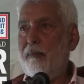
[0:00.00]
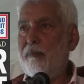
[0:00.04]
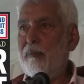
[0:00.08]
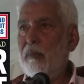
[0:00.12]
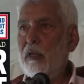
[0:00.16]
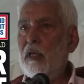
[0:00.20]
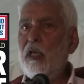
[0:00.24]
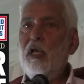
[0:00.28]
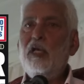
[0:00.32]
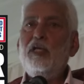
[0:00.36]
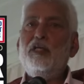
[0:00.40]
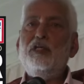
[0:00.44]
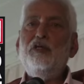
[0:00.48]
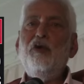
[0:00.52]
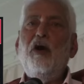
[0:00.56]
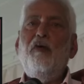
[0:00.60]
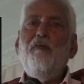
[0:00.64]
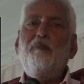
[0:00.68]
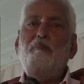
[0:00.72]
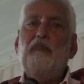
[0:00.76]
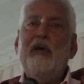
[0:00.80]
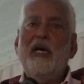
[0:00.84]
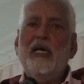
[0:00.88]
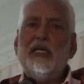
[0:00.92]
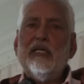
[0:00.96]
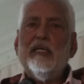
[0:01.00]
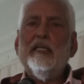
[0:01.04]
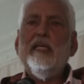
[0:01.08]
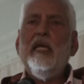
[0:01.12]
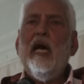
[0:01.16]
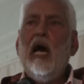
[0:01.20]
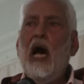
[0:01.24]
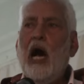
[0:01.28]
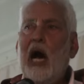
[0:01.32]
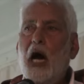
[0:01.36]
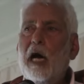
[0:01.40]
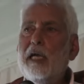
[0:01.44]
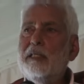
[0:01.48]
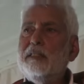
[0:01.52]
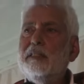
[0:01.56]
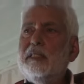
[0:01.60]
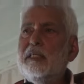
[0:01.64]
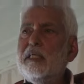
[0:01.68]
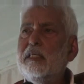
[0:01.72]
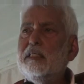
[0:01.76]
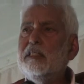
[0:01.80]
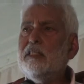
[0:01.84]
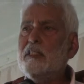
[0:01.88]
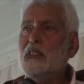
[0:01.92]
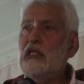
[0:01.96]
him. You have murdered
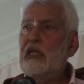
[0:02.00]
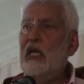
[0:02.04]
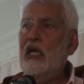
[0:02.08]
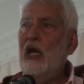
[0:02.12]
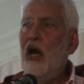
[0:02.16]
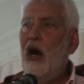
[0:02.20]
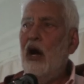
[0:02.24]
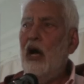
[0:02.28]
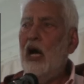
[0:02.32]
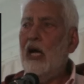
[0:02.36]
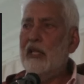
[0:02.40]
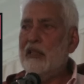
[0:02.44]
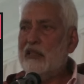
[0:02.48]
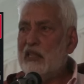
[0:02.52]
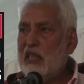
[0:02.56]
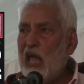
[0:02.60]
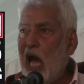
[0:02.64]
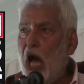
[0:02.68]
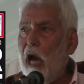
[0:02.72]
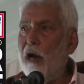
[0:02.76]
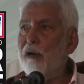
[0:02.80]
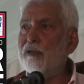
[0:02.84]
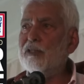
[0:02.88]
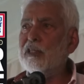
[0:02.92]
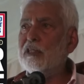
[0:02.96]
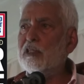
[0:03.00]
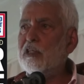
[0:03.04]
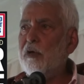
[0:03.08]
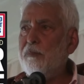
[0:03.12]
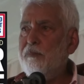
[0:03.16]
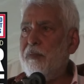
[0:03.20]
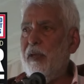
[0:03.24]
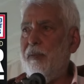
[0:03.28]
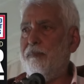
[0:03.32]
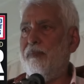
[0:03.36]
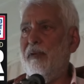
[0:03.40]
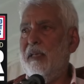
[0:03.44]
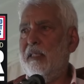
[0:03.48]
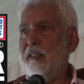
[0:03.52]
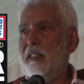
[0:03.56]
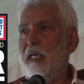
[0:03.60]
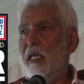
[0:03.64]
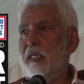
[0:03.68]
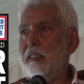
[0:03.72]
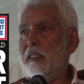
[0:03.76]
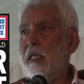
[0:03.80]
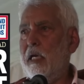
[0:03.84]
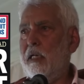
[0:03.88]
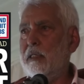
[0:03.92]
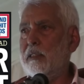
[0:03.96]
hundreds, thousands of people in
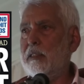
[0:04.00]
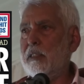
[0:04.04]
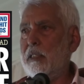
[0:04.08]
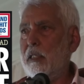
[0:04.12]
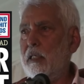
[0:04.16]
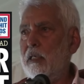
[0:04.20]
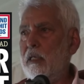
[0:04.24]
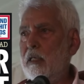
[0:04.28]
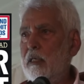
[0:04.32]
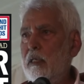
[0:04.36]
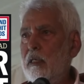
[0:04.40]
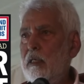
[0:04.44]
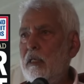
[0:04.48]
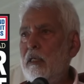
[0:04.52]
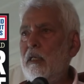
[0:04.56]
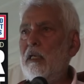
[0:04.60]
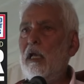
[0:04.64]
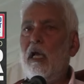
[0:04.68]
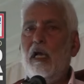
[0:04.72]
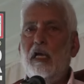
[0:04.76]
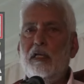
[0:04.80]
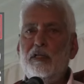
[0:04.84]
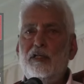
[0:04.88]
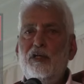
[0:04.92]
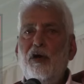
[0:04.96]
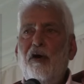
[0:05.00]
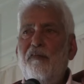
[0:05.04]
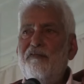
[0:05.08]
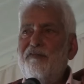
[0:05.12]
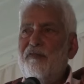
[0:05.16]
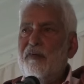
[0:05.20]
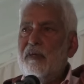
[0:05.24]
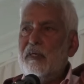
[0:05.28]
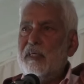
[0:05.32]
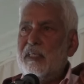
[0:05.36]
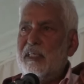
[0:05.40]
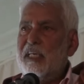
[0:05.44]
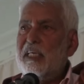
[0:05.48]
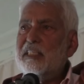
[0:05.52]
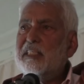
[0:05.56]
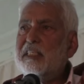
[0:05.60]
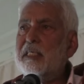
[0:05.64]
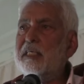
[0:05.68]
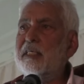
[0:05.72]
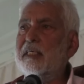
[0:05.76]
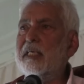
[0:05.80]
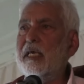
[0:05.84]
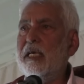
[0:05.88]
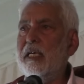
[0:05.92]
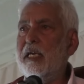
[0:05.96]
that country. You have
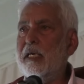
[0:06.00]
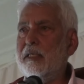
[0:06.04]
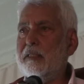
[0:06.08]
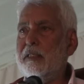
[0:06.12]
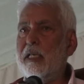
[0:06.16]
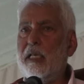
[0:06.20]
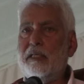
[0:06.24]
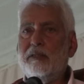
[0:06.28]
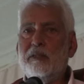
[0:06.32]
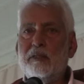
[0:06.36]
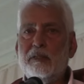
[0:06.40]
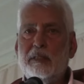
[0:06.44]
disintegrated that